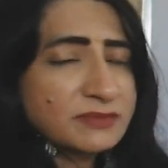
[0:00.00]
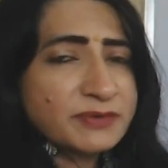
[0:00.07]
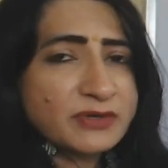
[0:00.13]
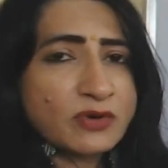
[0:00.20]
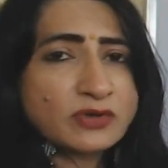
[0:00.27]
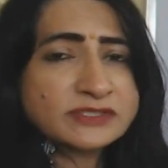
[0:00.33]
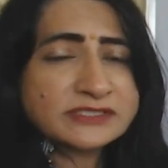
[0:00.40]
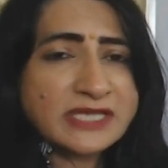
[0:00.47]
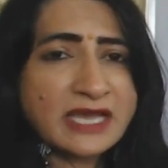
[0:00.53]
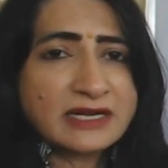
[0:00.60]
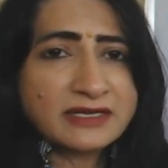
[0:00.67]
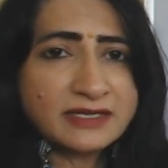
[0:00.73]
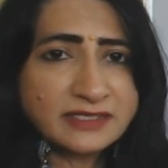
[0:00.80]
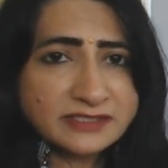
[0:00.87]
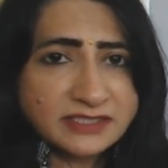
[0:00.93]
because
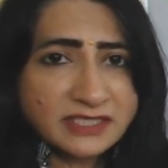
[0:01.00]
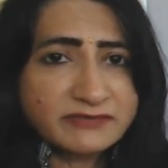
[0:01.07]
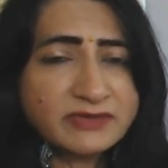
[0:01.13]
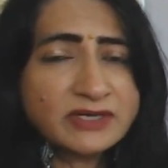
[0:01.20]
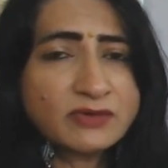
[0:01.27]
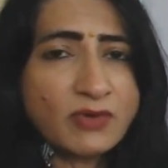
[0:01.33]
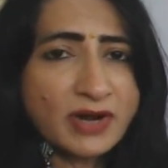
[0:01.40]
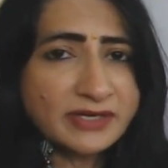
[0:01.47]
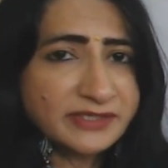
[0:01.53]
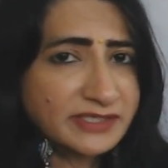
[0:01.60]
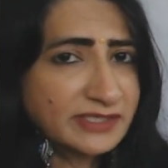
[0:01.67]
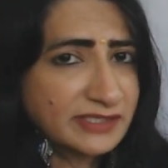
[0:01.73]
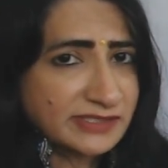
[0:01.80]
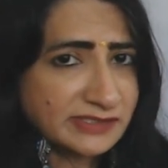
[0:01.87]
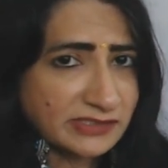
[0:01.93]
seller is giving
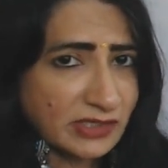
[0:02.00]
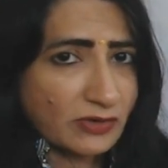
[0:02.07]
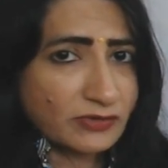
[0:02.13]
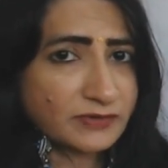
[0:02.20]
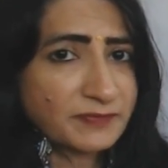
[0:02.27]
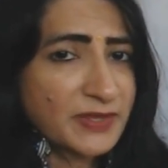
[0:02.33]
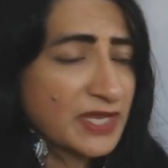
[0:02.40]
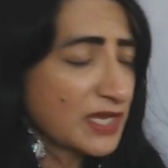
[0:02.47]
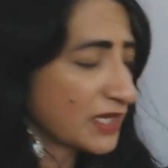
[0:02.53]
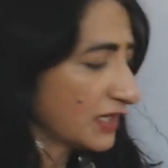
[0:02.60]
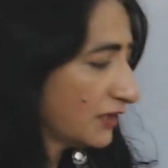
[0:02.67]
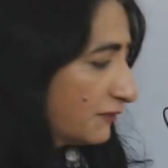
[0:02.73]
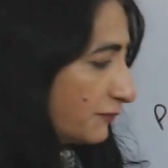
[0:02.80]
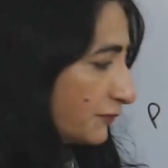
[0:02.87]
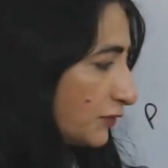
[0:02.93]
quantity discount.
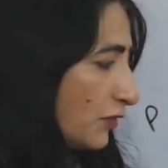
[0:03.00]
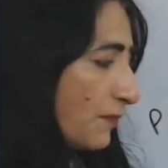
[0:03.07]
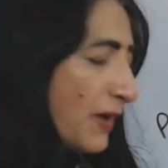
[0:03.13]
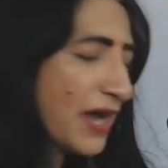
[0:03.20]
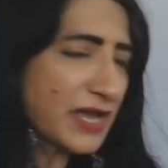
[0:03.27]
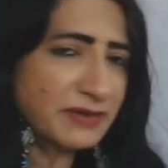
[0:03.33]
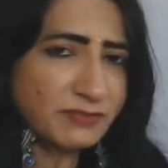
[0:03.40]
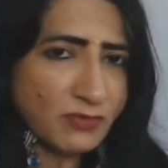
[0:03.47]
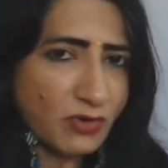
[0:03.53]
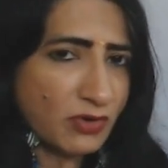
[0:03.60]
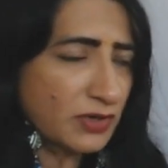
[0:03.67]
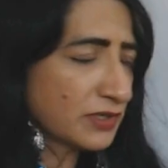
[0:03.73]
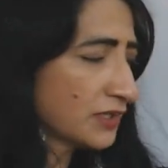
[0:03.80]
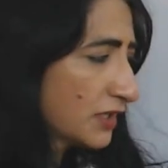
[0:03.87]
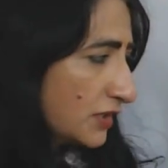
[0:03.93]
If you buy
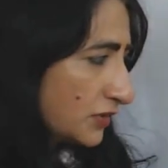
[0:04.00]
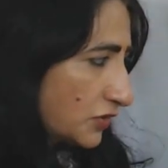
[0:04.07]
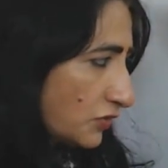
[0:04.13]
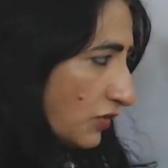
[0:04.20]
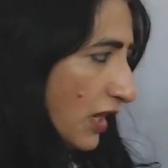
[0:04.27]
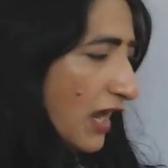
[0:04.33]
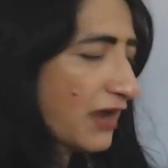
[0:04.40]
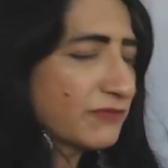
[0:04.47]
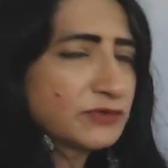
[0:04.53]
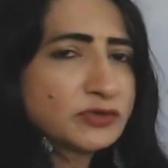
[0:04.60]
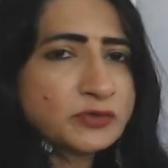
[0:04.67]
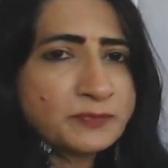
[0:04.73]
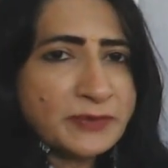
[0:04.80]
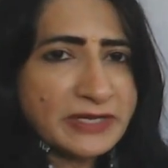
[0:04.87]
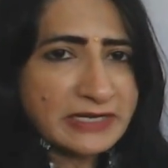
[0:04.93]
more, you have
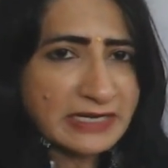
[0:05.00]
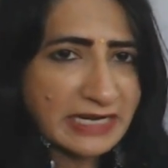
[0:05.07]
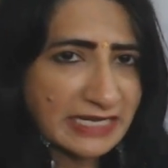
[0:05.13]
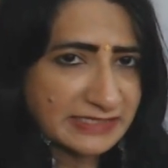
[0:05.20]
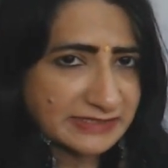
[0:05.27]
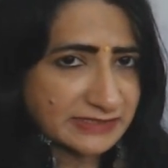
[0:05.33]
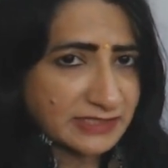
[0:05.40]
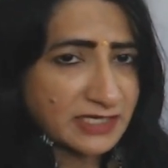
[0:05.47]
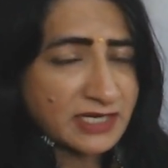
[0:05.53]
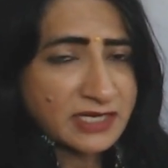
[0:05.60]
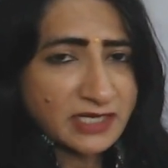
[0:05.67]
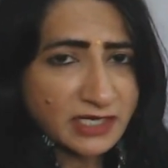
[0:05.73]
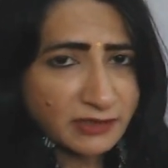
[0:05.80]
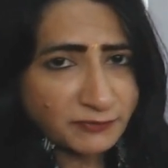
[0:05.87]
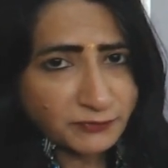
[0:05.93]
to pay less.
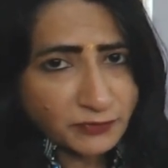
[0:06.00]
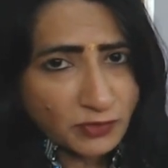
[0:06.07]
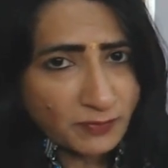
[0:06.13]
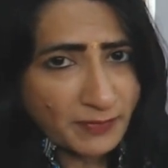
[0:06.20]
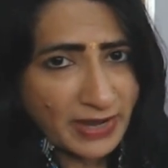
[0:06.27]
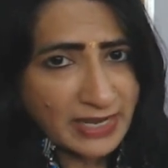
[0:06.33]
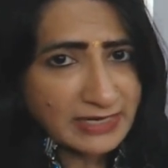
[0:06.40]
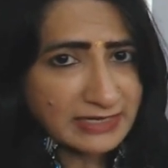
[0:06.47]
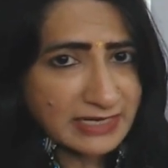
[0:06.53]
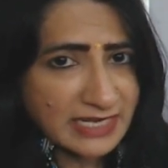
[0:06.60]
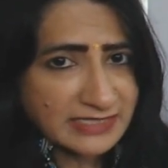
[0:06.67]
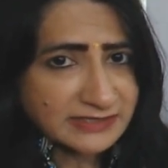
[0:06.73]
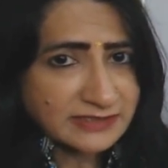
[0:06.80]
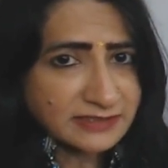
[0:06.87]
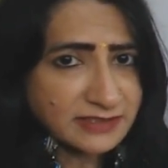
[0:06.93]
If you buy
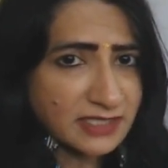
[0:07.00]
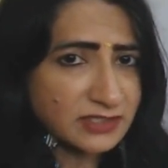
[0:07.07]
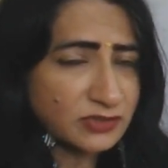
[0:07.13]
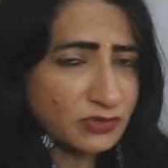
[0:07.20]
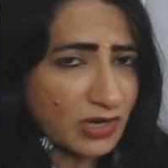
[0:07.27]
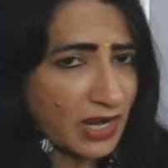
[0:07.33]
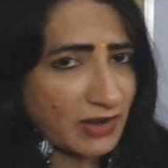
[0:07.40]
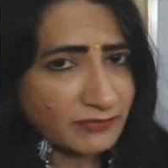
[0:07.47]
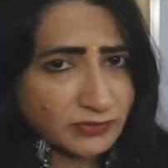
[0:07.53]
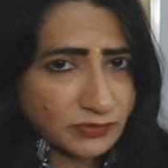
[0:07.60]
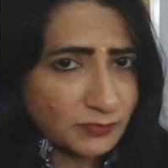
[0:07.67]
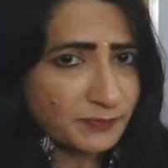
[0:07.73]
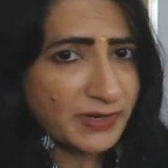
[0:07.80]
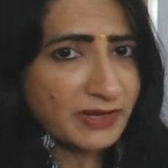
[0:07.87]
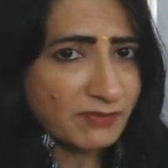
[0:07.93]
less, then you have
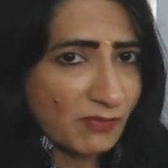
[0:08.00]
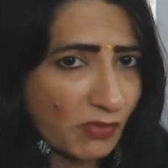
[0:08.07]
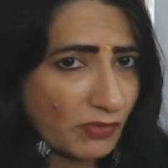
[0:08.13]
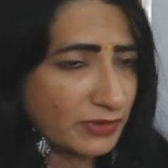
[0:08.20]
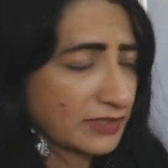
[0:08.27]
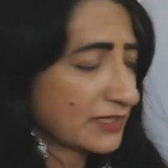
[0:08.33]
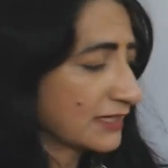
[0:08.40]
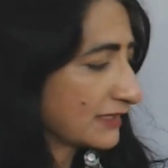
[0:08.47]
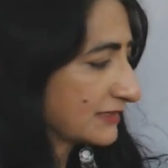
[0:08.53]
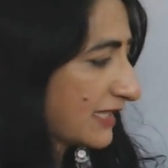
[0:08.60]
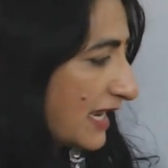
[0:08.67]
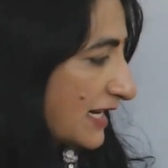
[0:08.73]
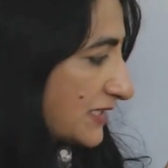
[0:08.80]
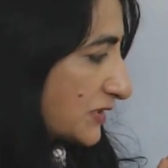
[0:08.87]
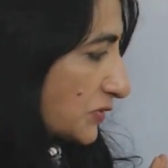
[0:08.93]
to pay more.
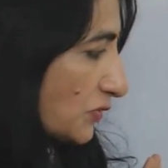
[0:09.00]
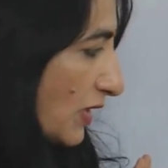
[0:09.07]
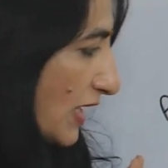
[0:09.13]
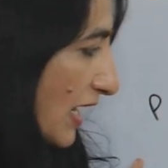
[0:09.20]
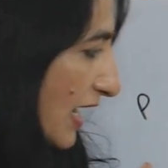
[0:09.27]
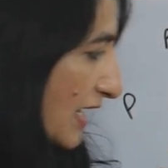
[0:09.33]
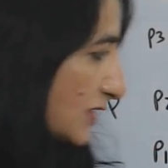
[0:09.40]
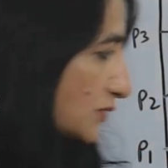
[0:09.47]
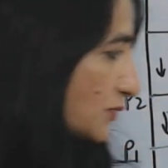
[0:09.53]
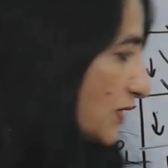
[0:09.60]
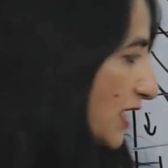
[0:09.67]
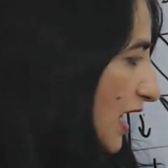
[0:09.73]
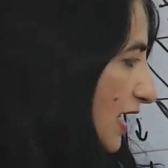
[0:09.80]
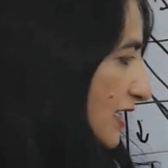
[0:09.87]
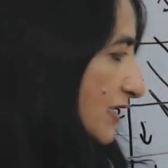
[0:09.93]
That's why as
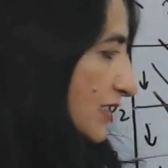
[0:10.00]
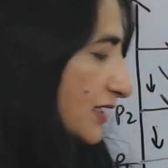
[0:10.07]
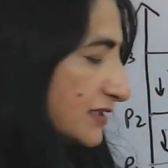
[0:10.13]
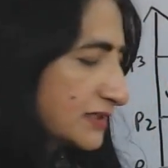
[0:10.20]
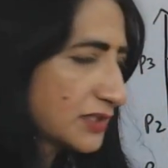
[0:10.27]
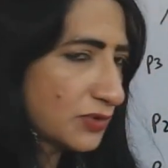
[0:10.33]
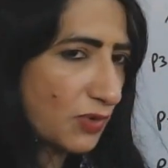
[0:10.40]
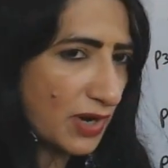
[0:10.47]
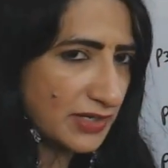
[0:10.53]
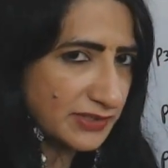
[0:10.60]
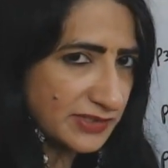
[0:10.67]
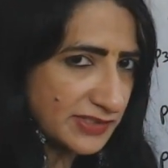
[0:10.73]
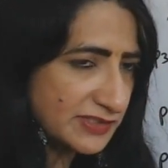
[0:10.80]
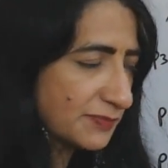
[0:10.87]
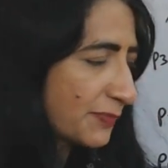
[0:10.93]
we are increasing
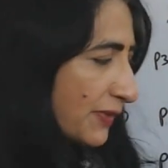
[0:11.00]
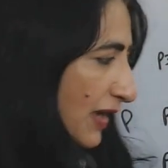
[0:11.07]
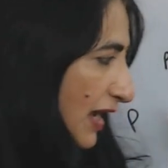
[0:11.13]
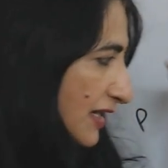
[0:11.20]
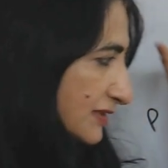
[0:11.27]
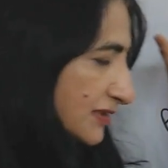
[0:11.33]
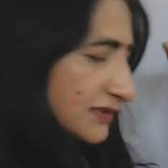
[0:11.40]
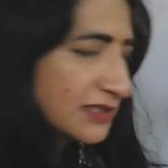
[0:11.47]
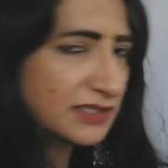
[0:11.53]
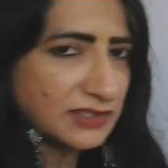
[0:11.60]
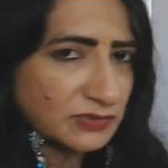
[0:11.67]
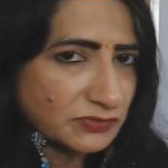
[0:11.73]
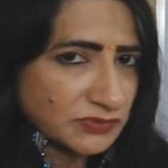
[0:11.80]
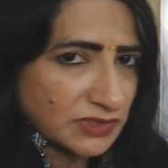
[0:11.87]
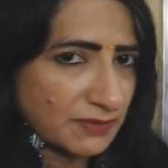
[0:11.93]
quantities, price is
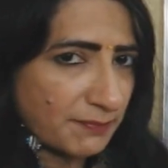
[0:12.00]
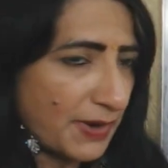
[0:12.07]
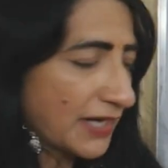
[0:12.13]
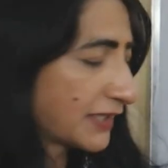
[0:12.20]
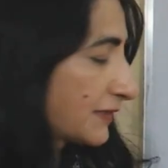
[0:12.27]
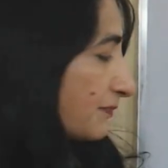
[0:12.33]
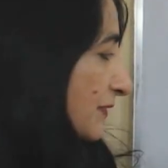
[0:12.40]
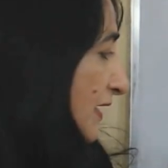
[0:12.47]
reducing. But